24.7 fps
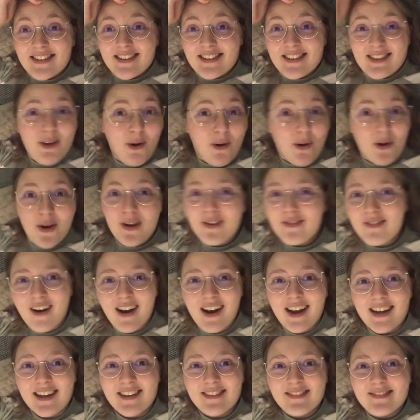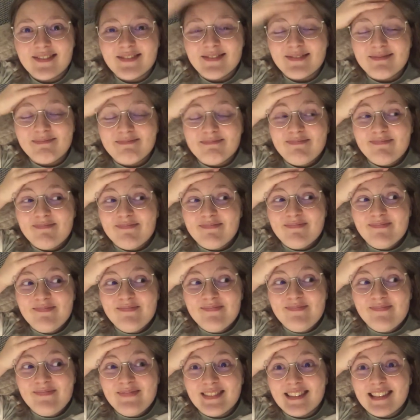not go right?
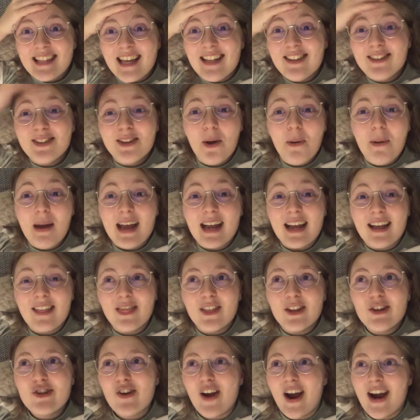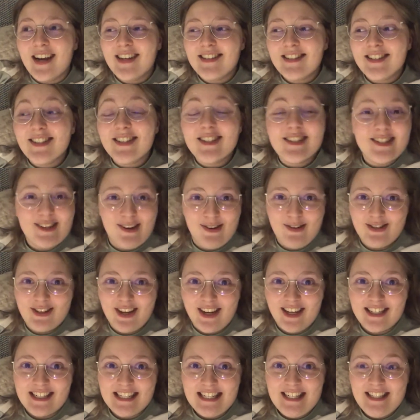They're doing the dregs so
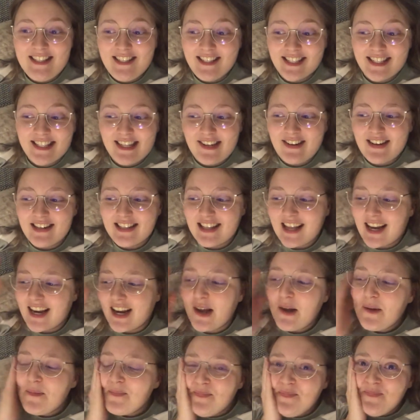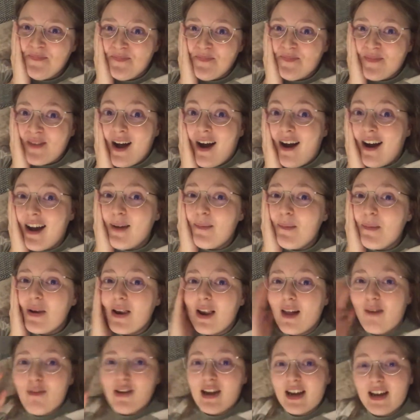dirty in this series. Like, I am
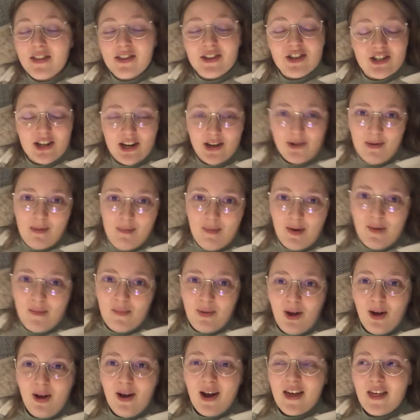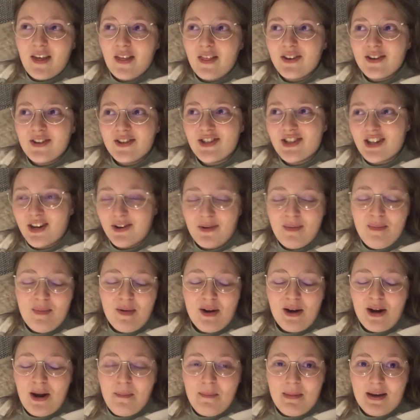loving the Shadow and Bone plot. I think they're doing Shadow and
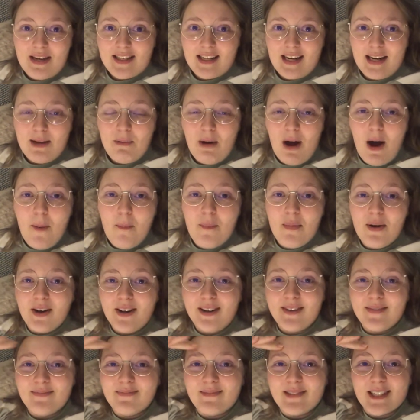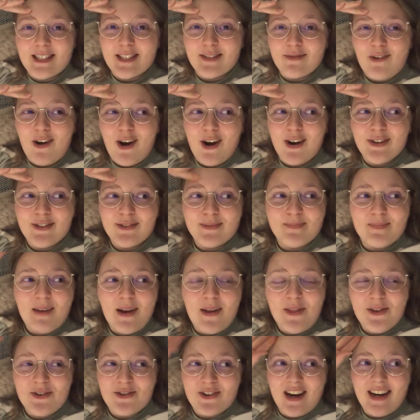Bone amazingly well, but Six of Crows
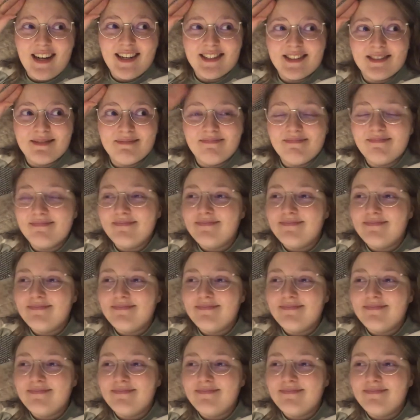and the dregs,